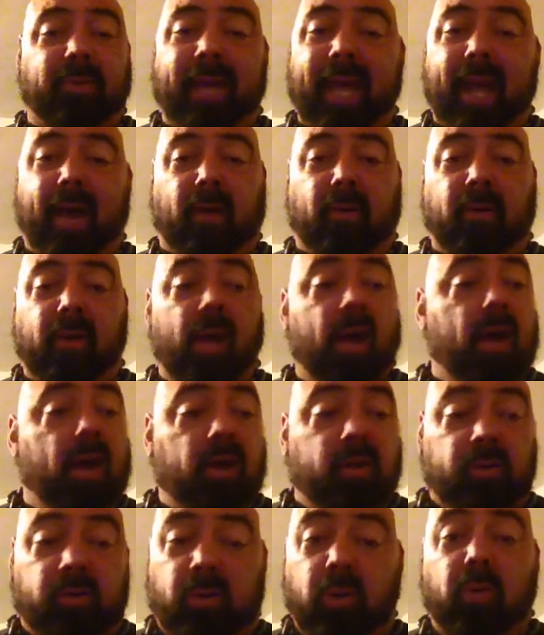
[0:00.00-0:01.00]
to now.
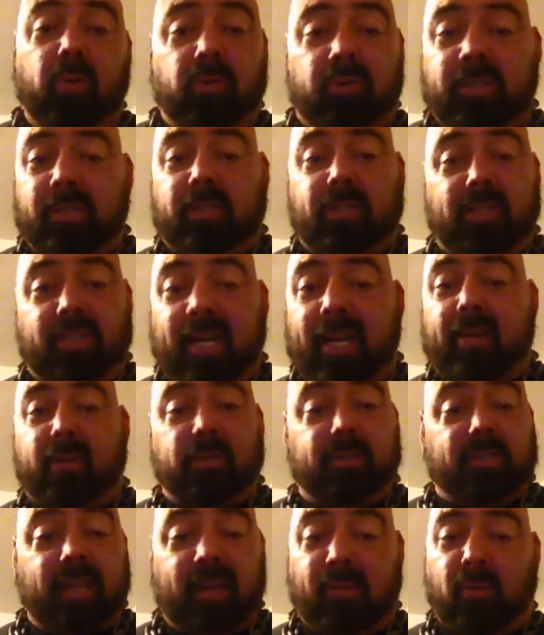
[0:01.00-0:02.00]
Do just the
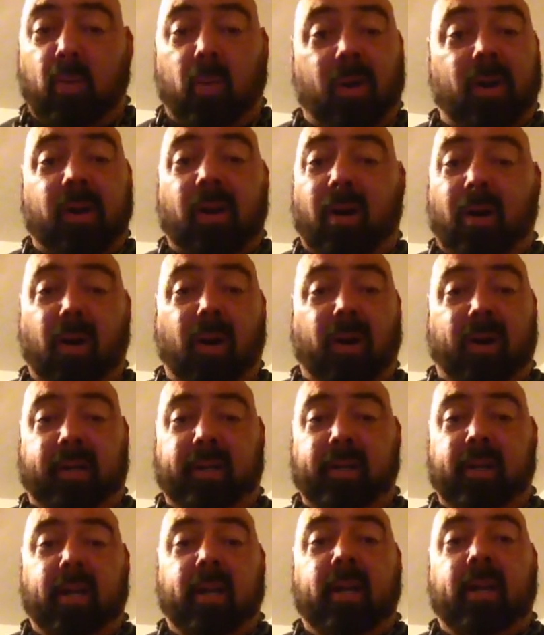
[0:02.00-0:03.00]
general stuff. Work hard.
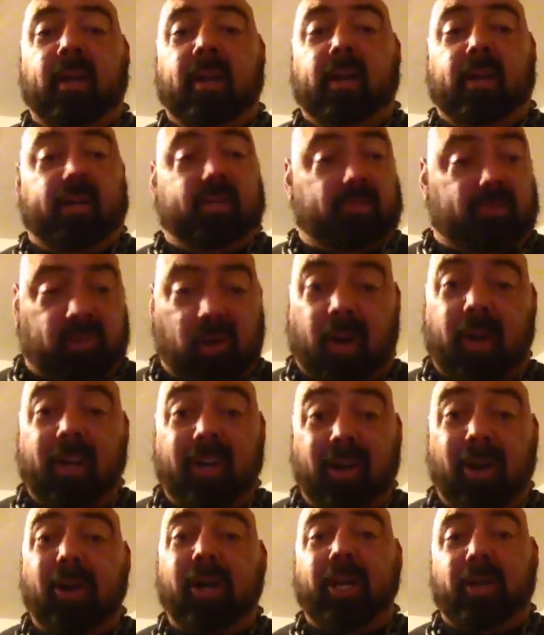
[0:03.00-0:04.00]
Start
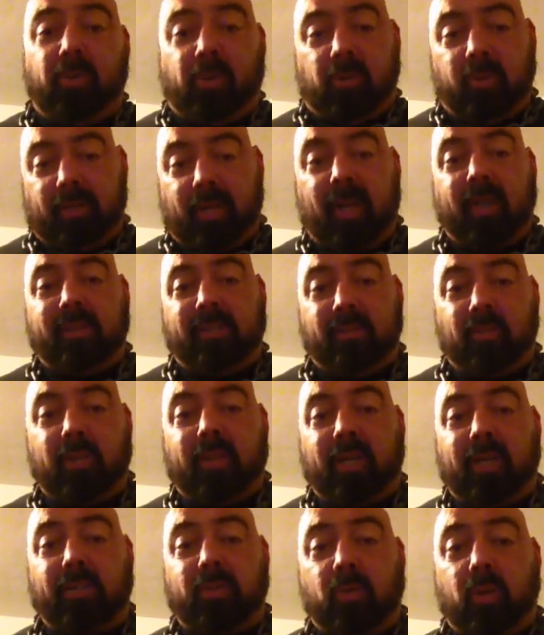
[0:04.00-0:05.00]
learning what does and
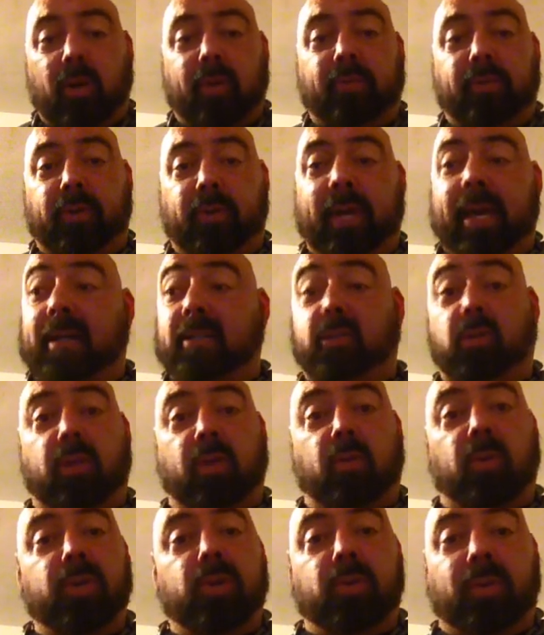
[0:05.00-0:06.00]
what doesn't work for you now so
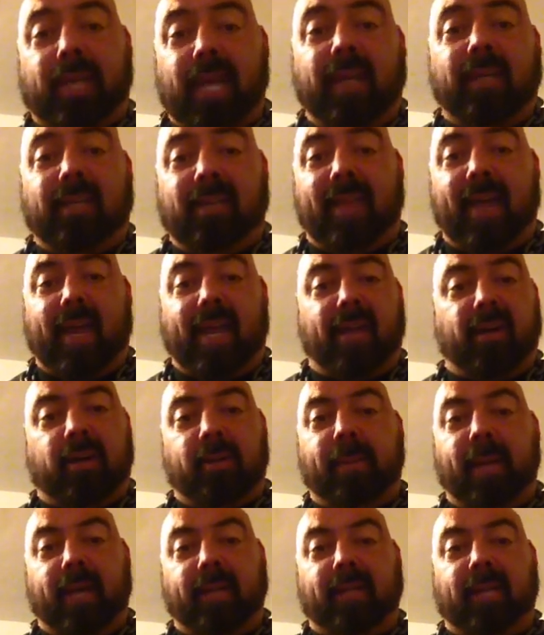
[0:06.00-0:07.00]
that when you get to that
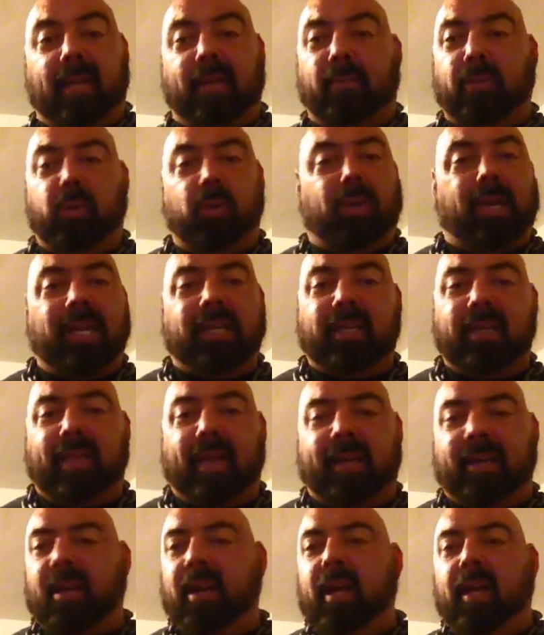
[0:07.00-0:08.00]
800-pound deadlift, when you get to
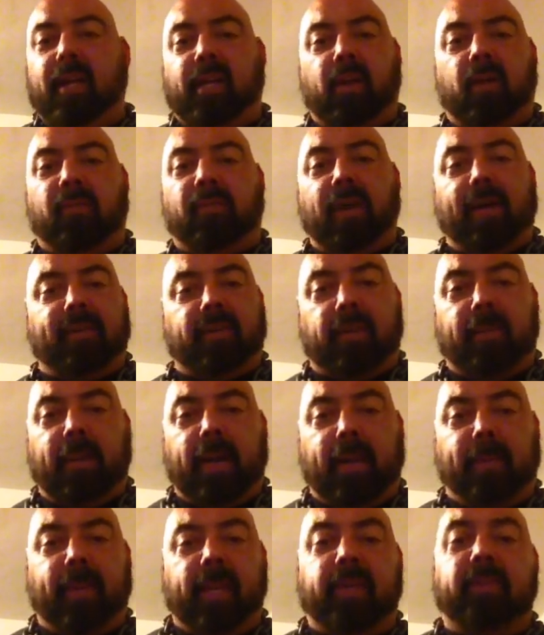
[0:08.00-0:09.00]
that
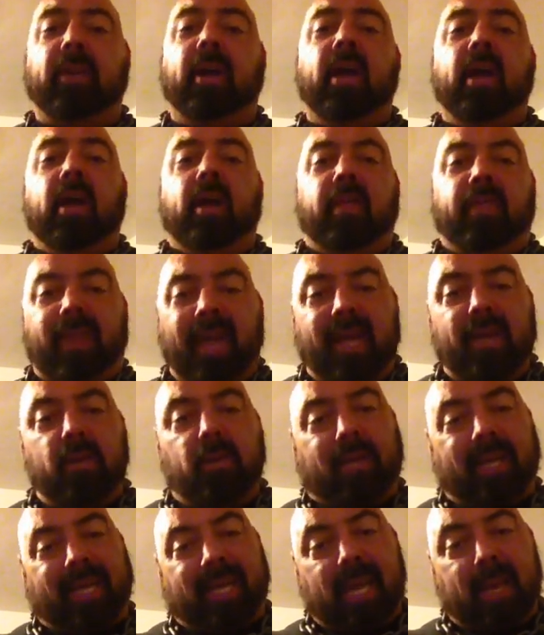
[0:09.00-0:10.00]
500-pound bench, then
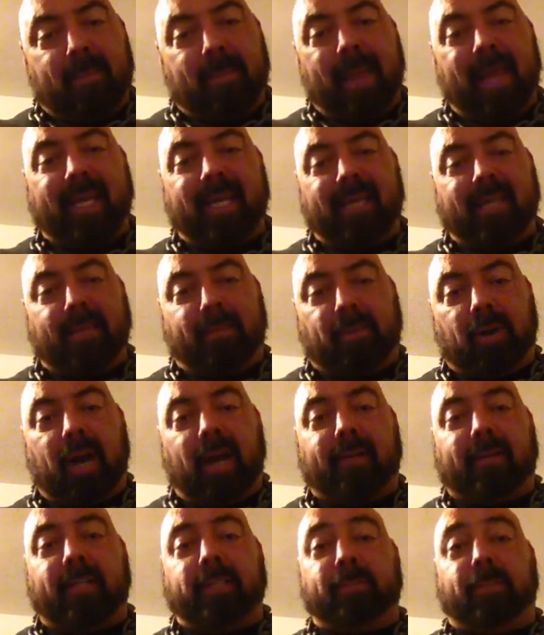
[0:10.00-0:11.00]
you can keep making the
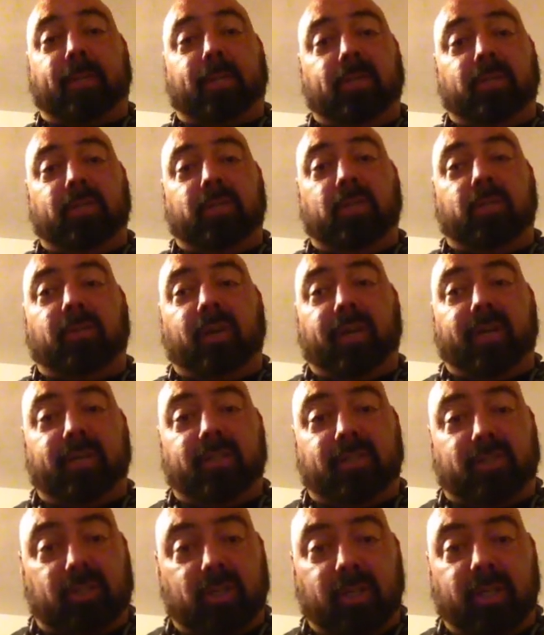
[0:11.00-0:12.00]
progress because you've
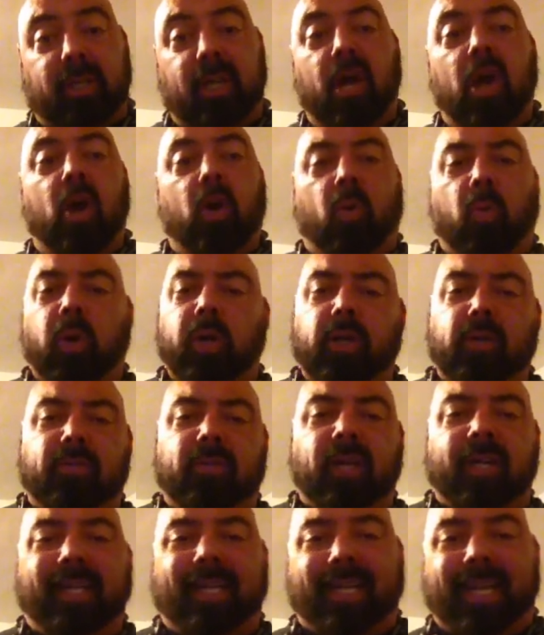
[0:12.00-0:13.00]
understood what
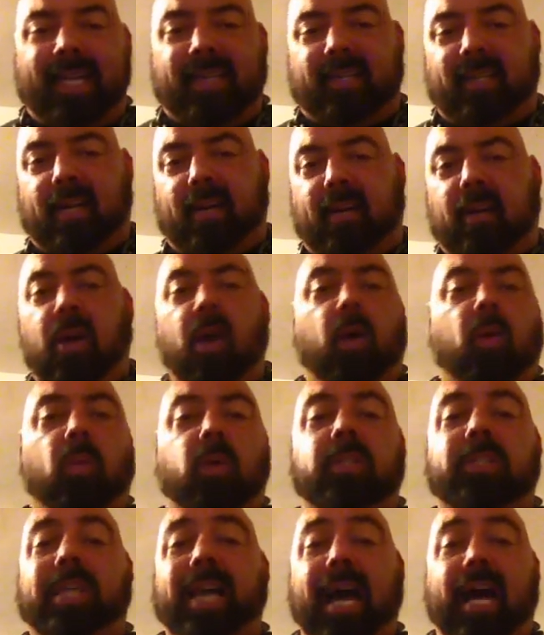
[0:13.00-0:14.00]
you've done to get there,
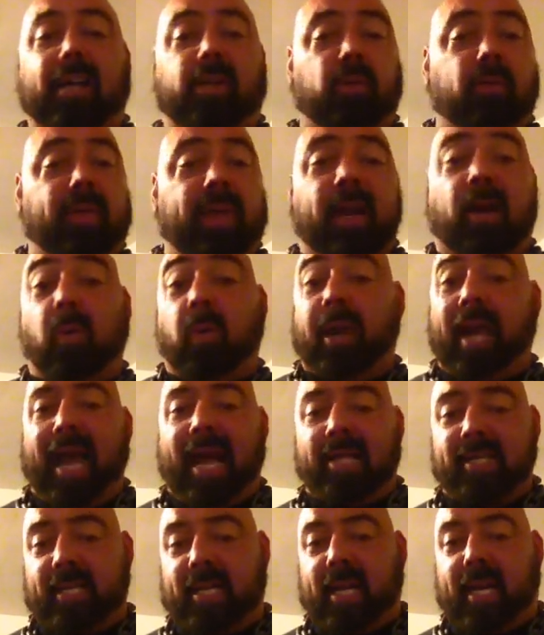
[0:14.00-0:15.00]
what's gotten you there, what
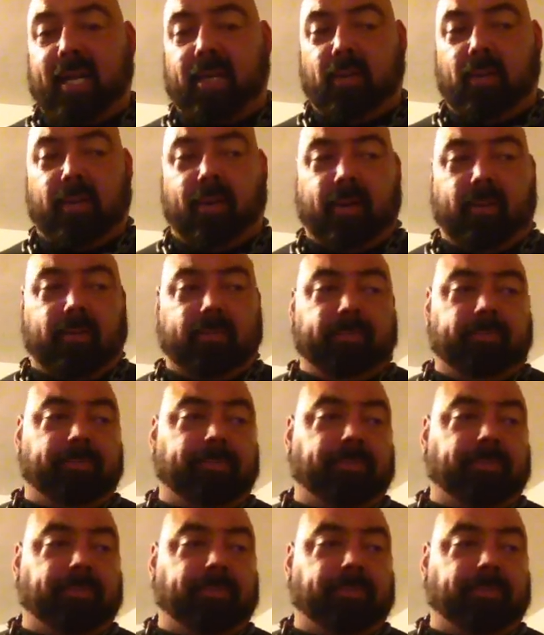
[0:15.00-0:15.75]
hasn't gotten you there.